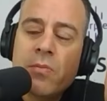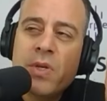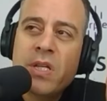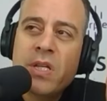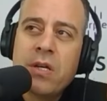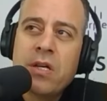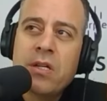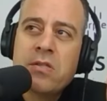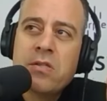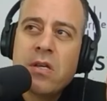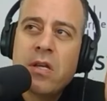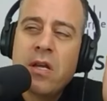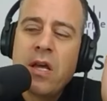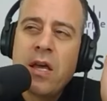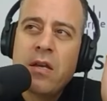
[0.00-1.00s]
because
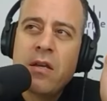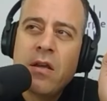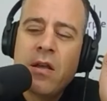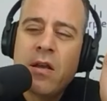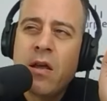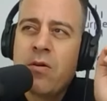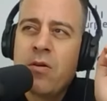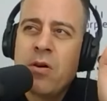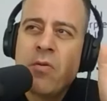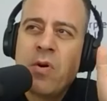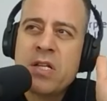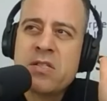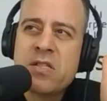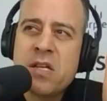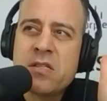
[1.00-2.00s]
and and, and I
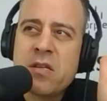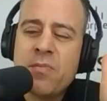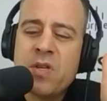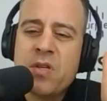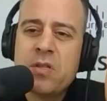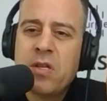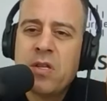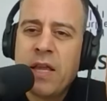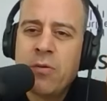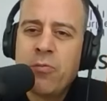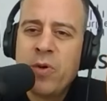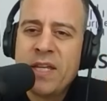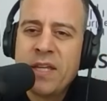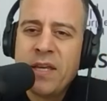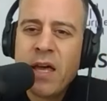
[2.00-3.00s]
want to say something like
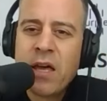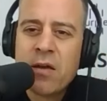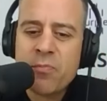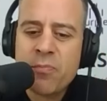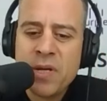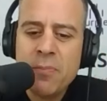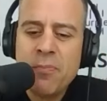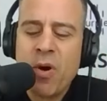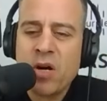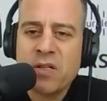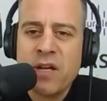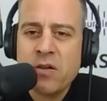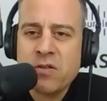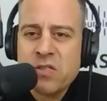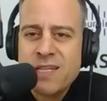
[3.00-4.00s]
we can't par
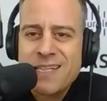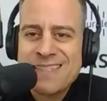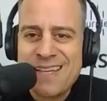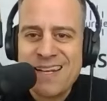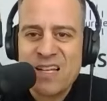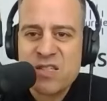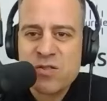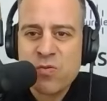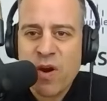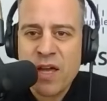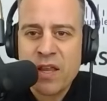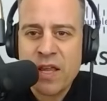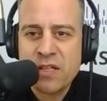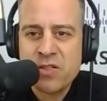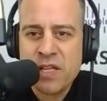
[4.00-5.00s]
delta is in us,
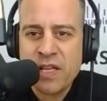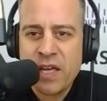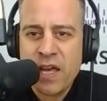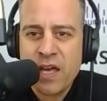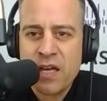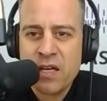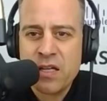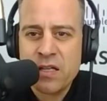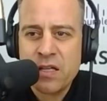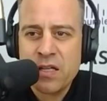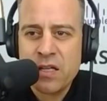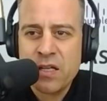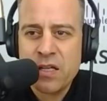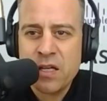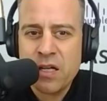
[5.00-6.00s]
right? Like you can't
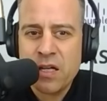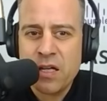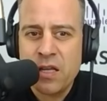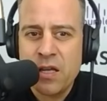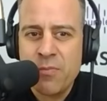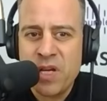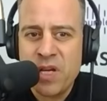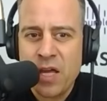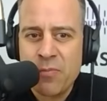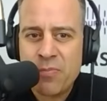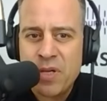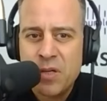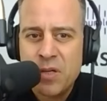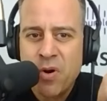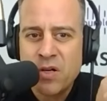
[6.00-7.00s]
eliminate
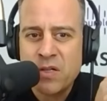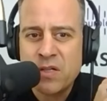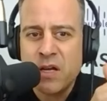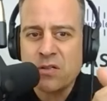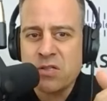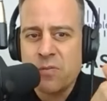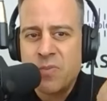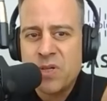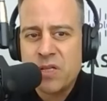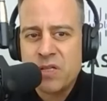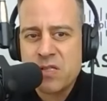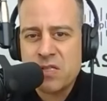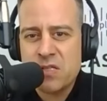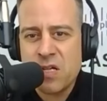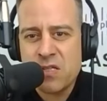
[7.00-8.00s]
PPAR delta
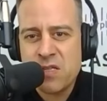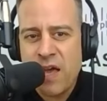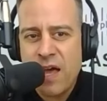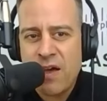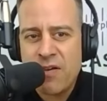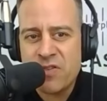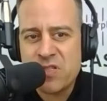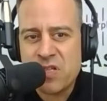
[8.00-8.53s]
because it does have a